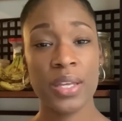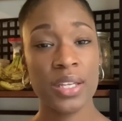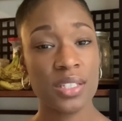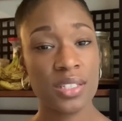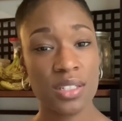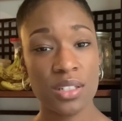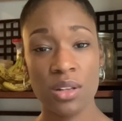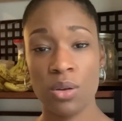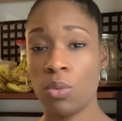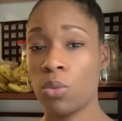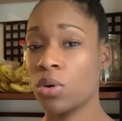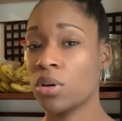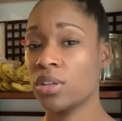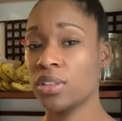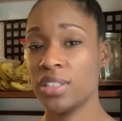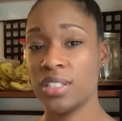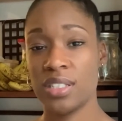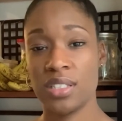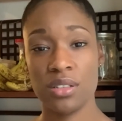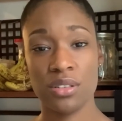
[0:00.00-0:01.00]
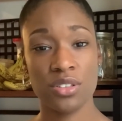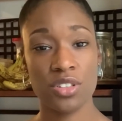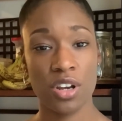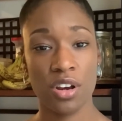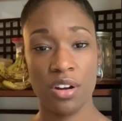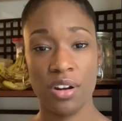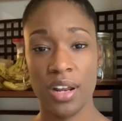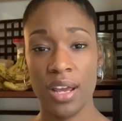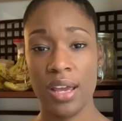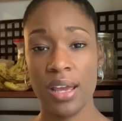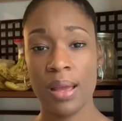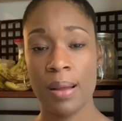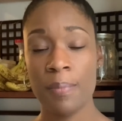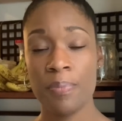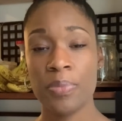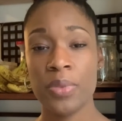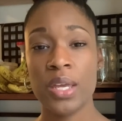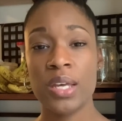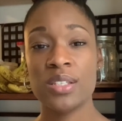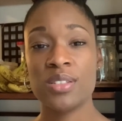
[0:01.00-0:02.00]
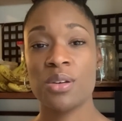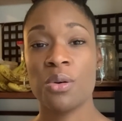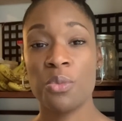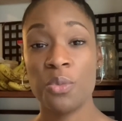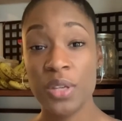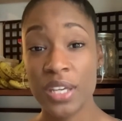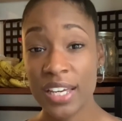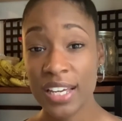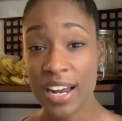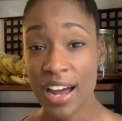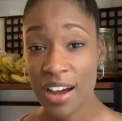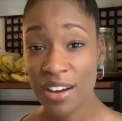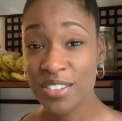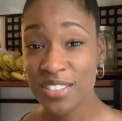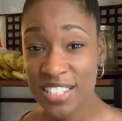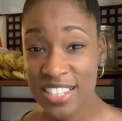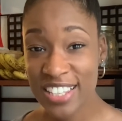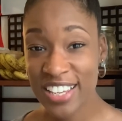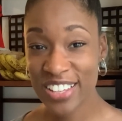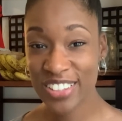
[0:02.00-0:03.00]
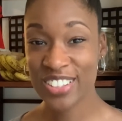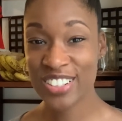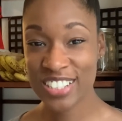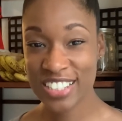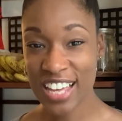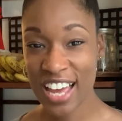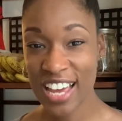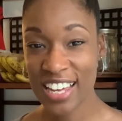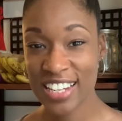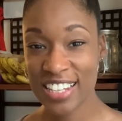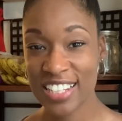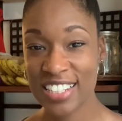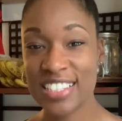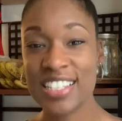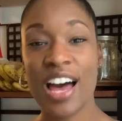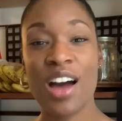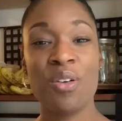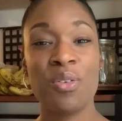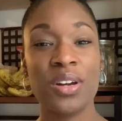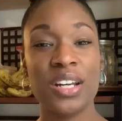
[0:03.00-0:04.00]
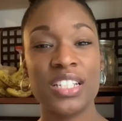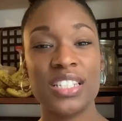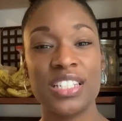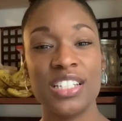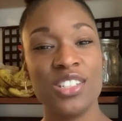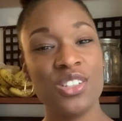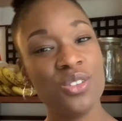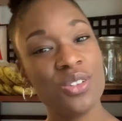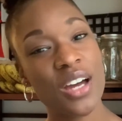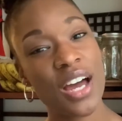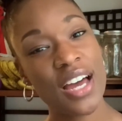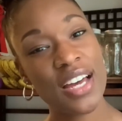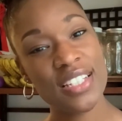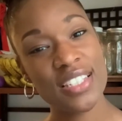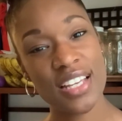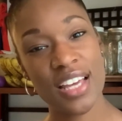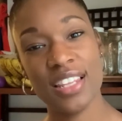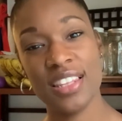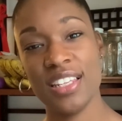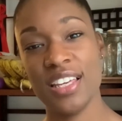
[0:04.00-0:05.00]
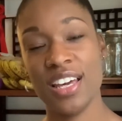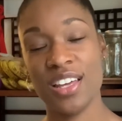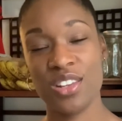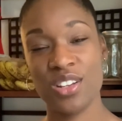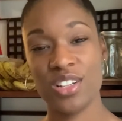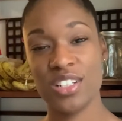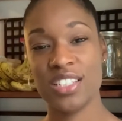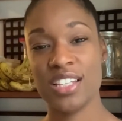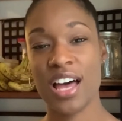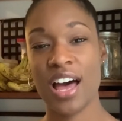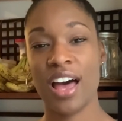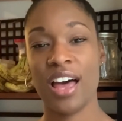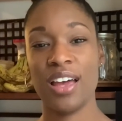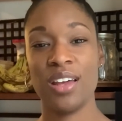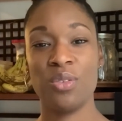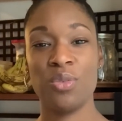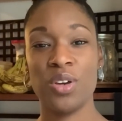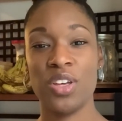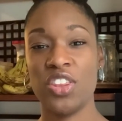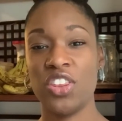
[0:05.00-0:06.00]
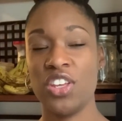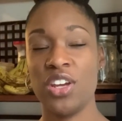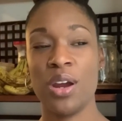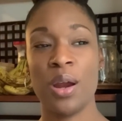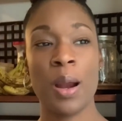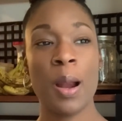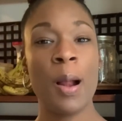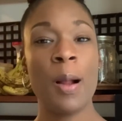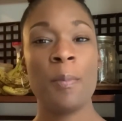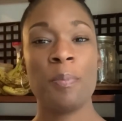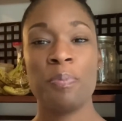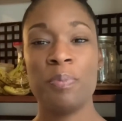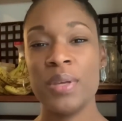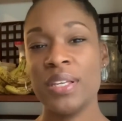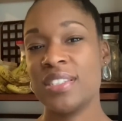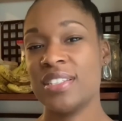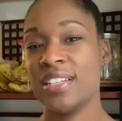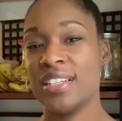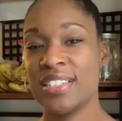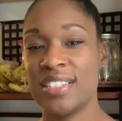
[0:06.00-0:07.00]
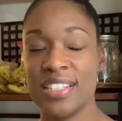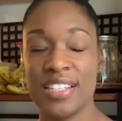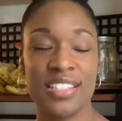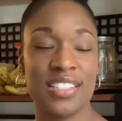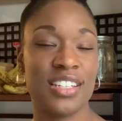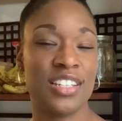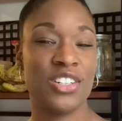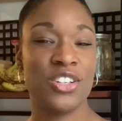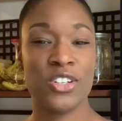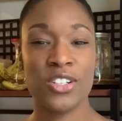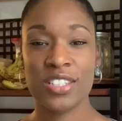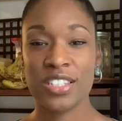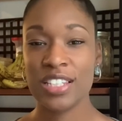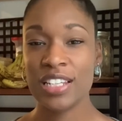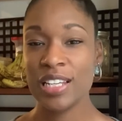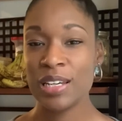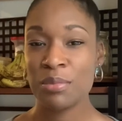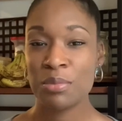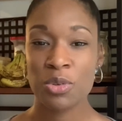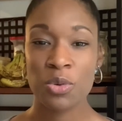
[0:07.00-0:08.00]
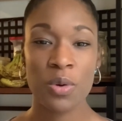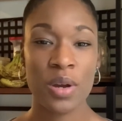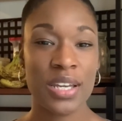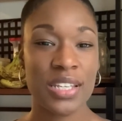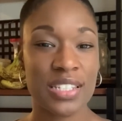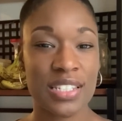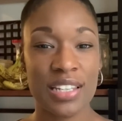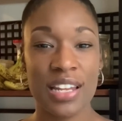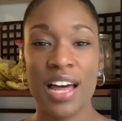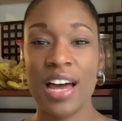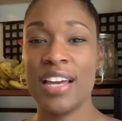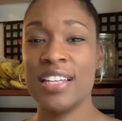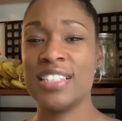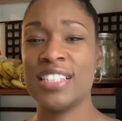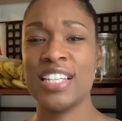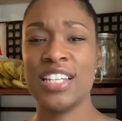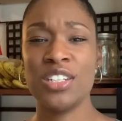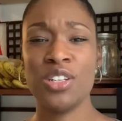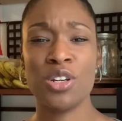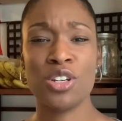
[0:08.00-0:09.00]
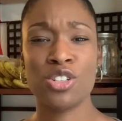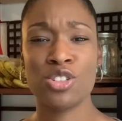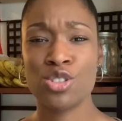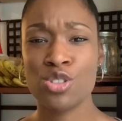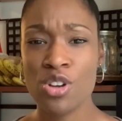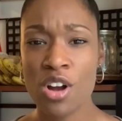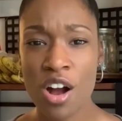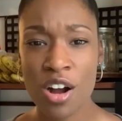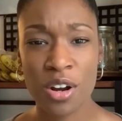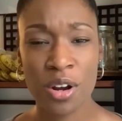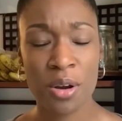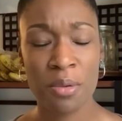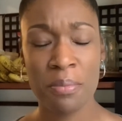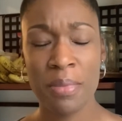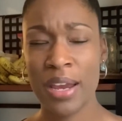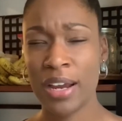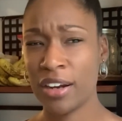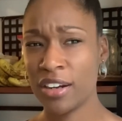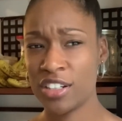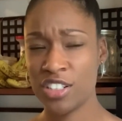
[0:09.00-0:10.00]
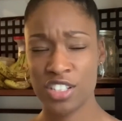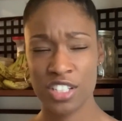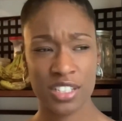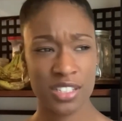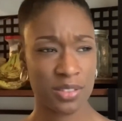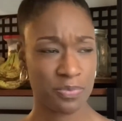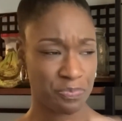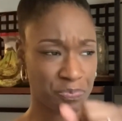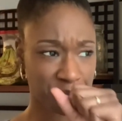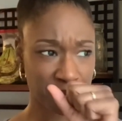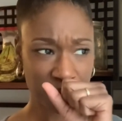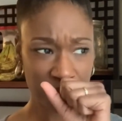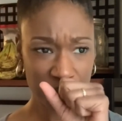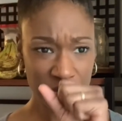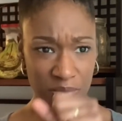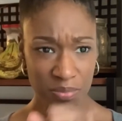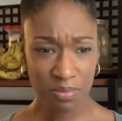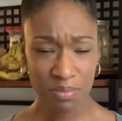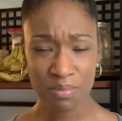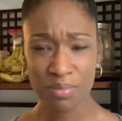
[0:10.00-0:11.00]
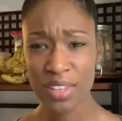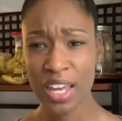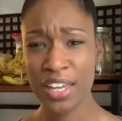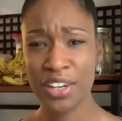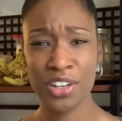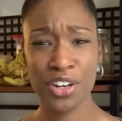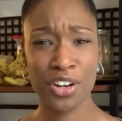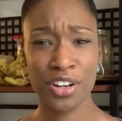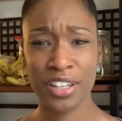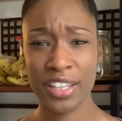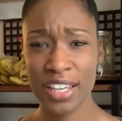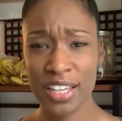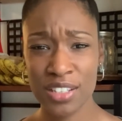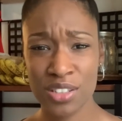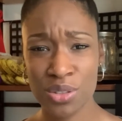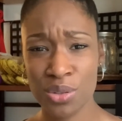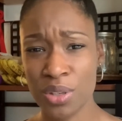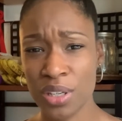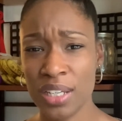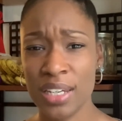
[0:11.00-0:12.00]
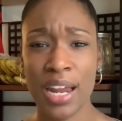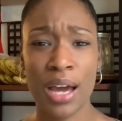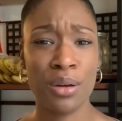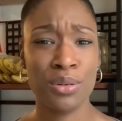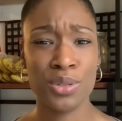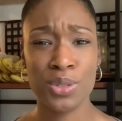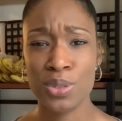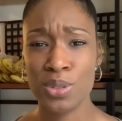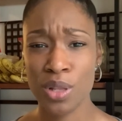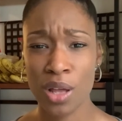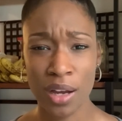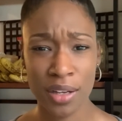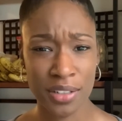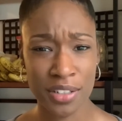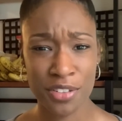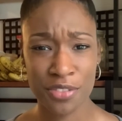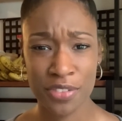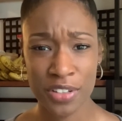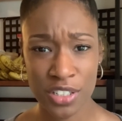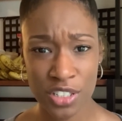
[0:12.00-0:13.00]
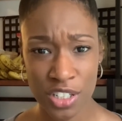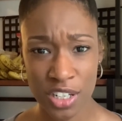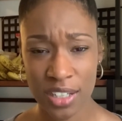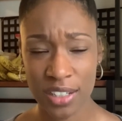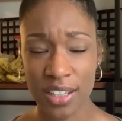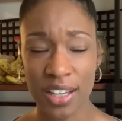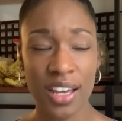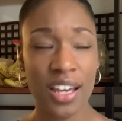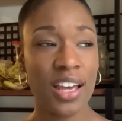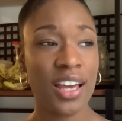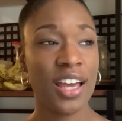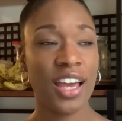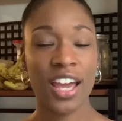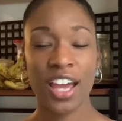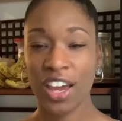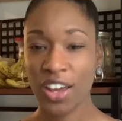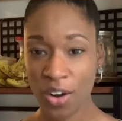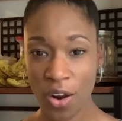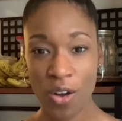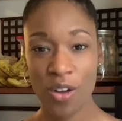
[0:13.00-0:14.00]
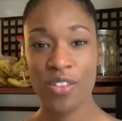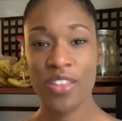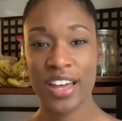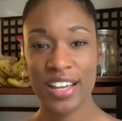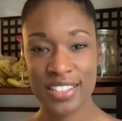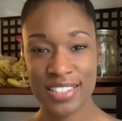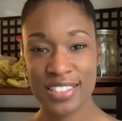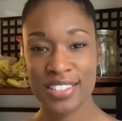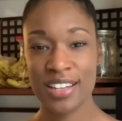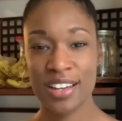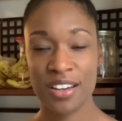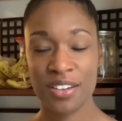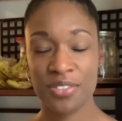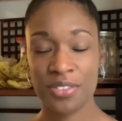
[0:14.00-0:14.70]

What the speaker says: The world is still turning. So when we get out to the other side of this, I want to see you guys on the other side with your businesses and your slimmed waistlines and your stronger marriages and your kids who can now do long division and all that stuff.